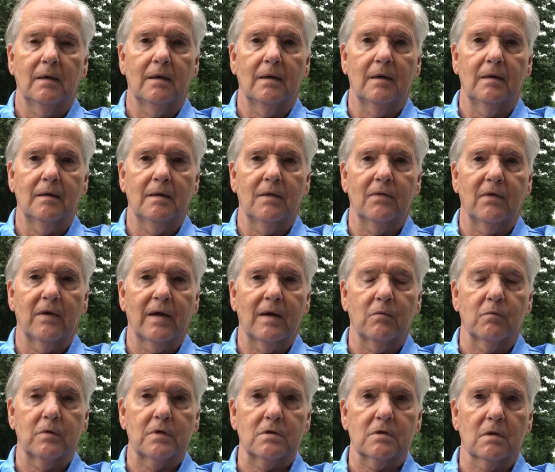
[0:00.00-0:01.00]
in that,
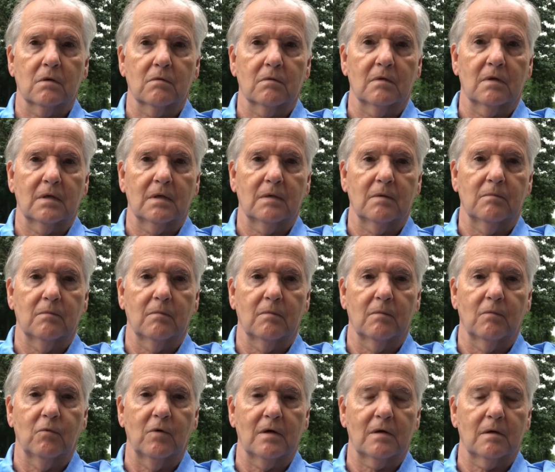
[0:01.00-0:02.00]
we certainly
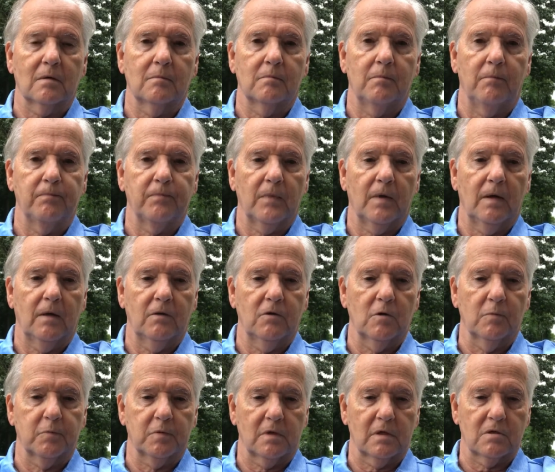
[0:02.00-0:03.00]
welcome your
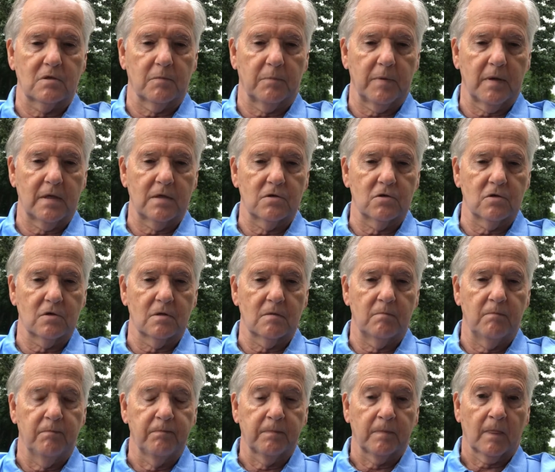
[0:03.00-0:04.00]
participation.
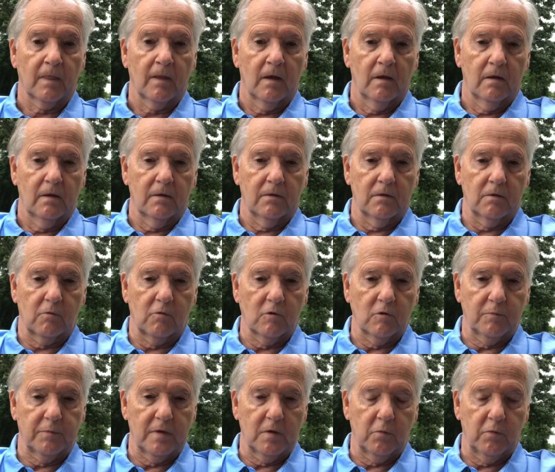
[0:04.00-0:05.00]
The
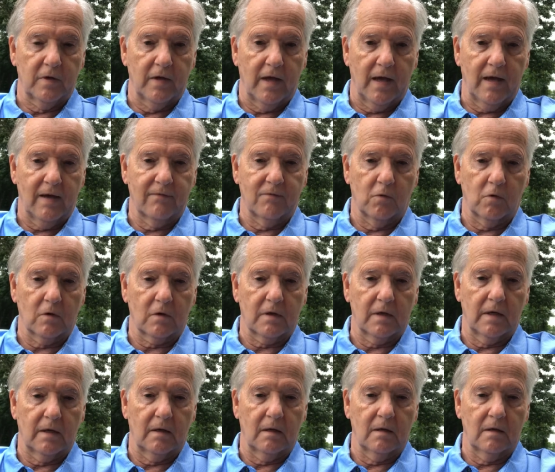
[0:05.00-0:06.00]
group that we have
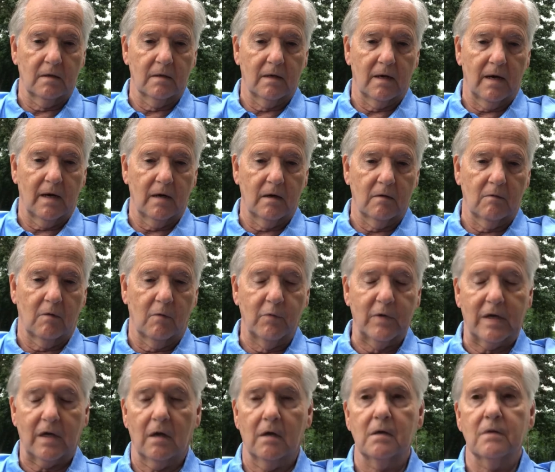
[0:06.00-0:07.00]
working on our what we
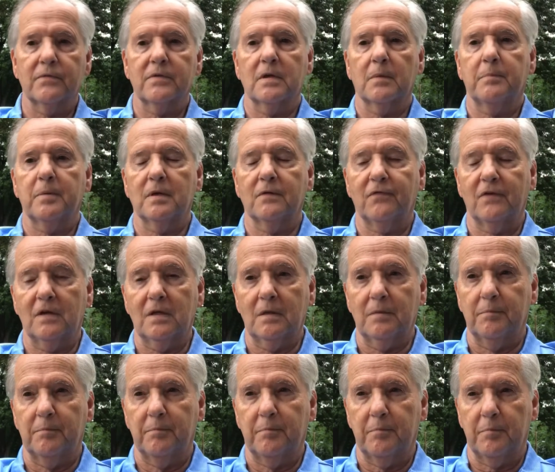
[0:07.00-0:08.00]
call the Epiphany
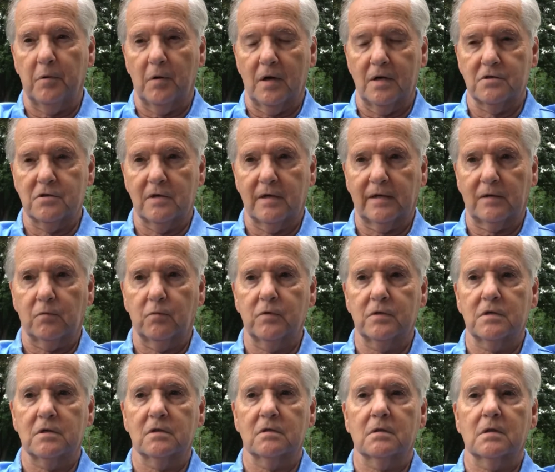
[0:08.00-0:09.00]
Project,
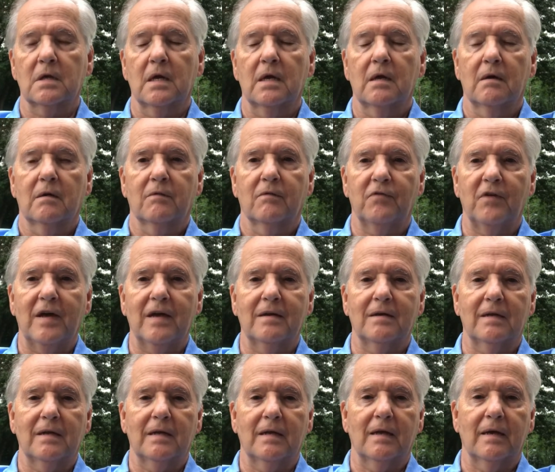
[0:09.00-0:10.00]
which is
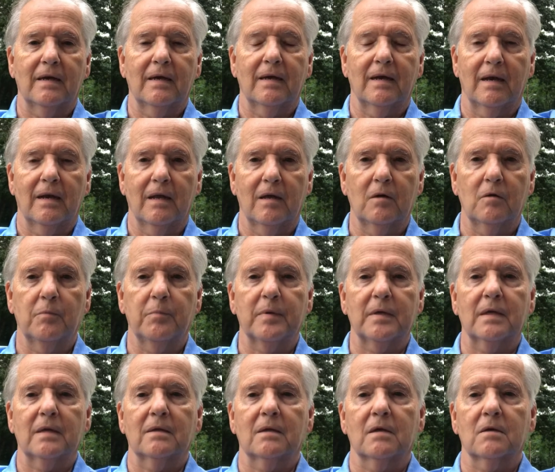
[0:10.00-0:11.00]
finding and
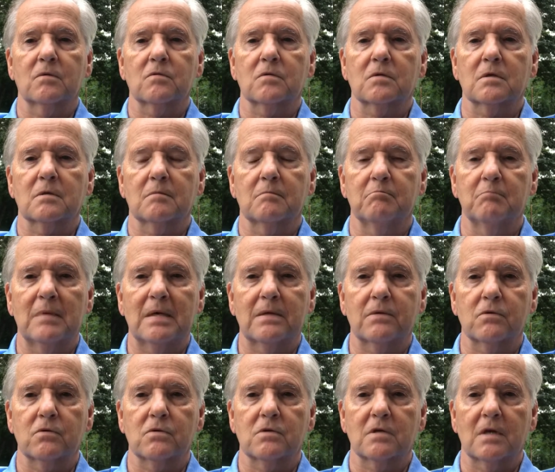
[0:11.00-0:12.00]
helping those
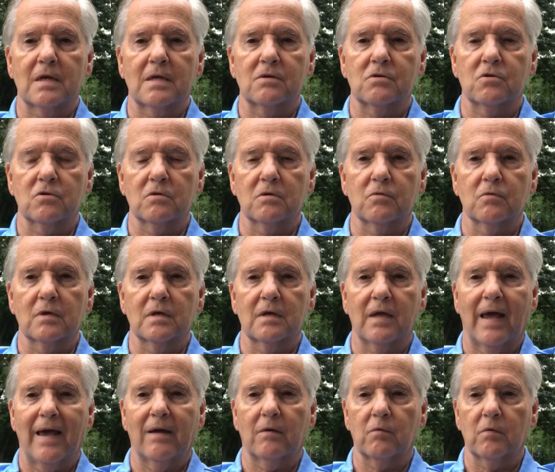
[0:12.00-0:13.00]
mothers and children
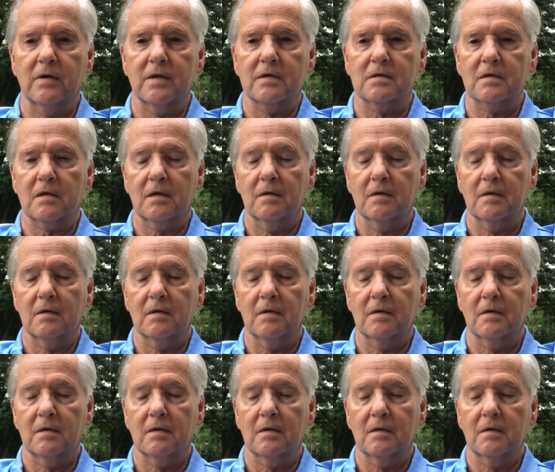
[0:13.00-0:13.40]
at risk